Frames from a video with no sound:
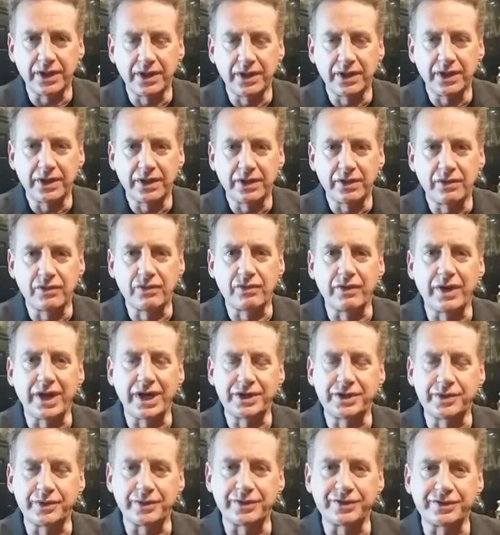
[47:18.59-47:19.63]

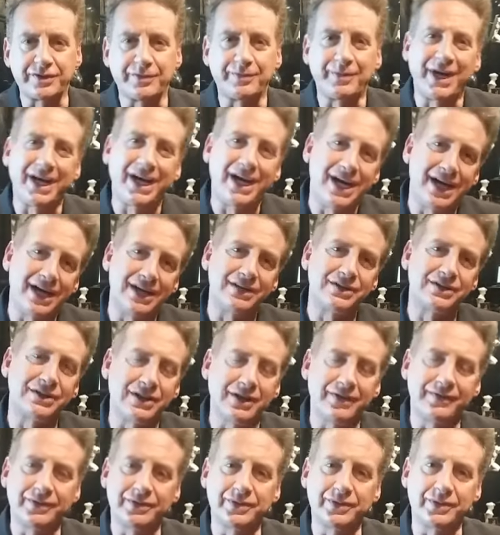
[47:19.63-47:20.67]
graduates of my highest level
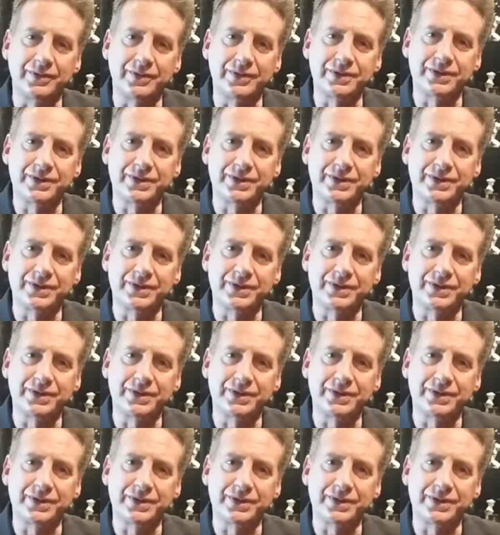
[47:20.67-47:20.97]
course,